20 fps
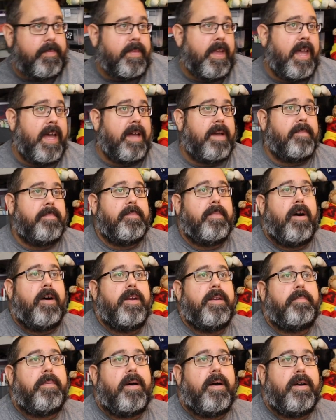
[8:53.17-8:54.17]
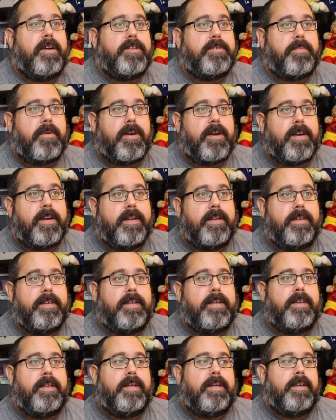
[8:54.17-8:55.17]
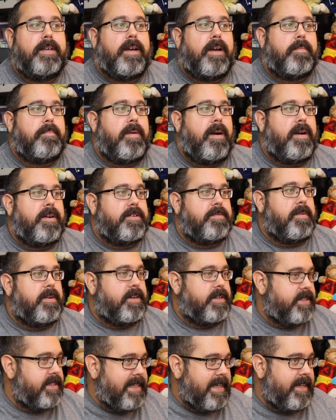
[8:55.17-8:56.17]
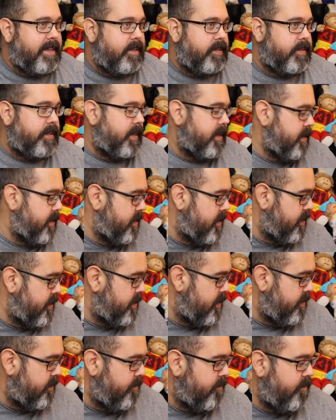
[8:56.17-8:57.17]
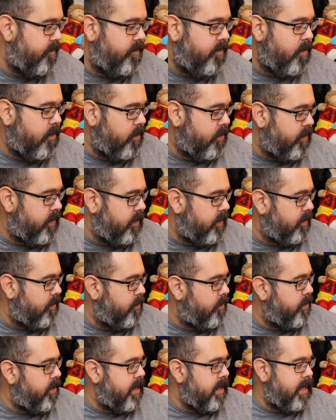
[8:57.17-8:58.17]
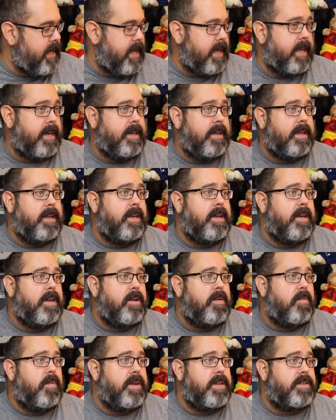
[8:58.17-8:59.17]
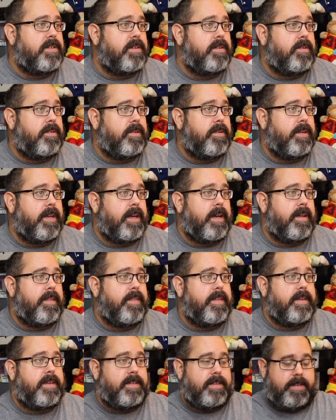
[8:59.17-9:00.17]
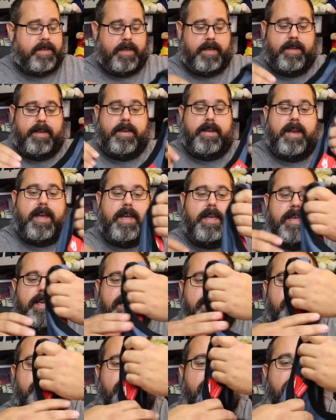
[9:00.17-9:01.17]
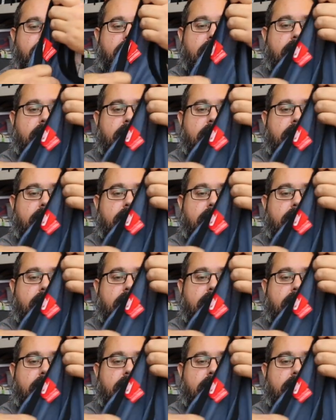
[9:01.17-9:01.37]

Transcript: Um, on to Poshmark, our Poshmark sales for the weekend. We sold uh, this Nike